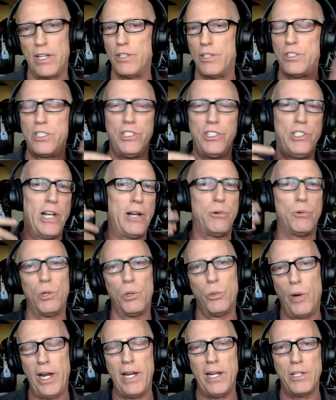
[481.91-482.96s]
in
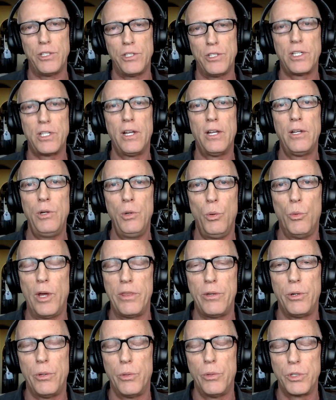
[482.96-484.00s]
general ways
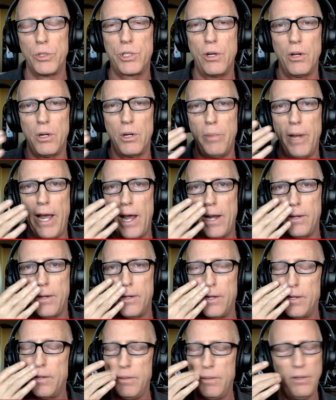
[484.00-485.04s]
whether it was good or bad,
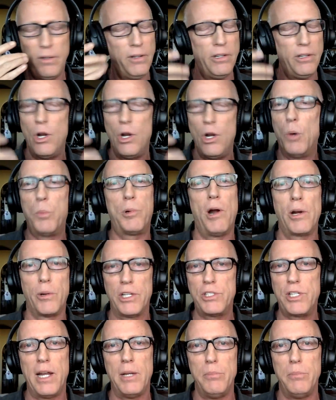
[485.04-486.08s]
no
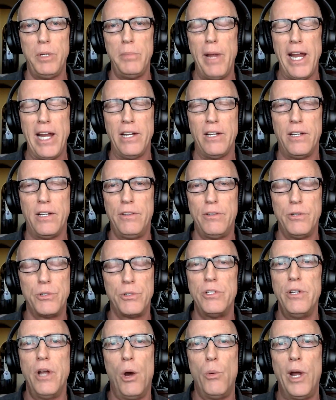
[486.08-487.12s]
progress can be made.
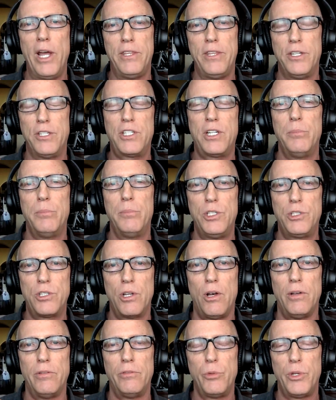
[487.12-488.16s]
There's no way this could be
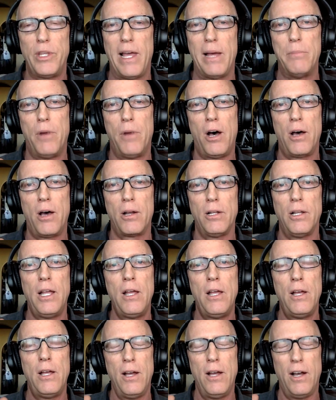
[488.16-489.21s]
solved with that model.
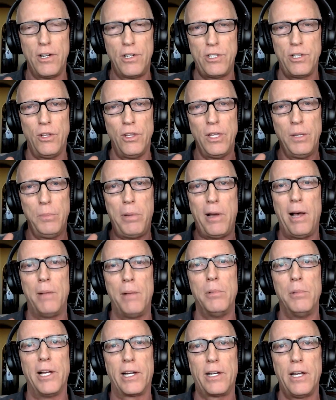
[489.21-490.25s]
Until the
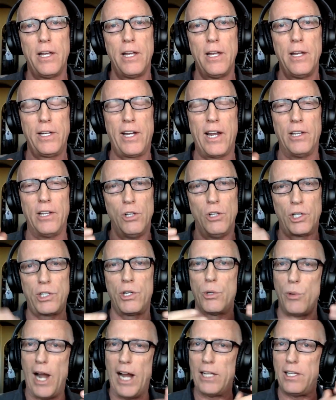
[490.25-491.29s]
public can look
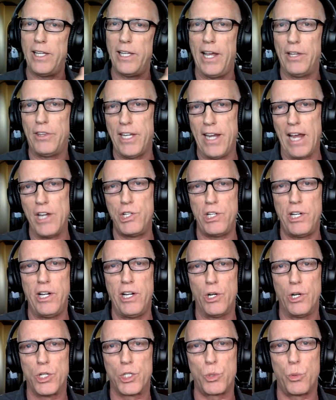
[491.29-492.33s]
directly at the
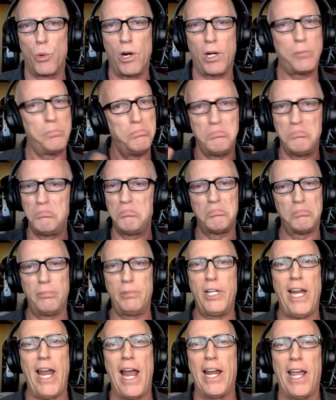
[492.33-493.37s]
engineer's work,
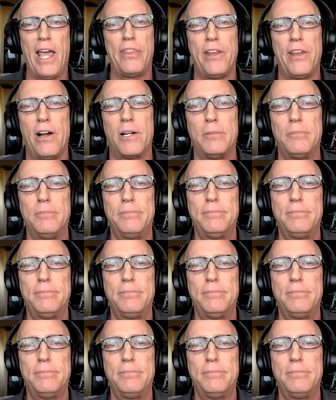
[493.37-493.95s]
can't get there.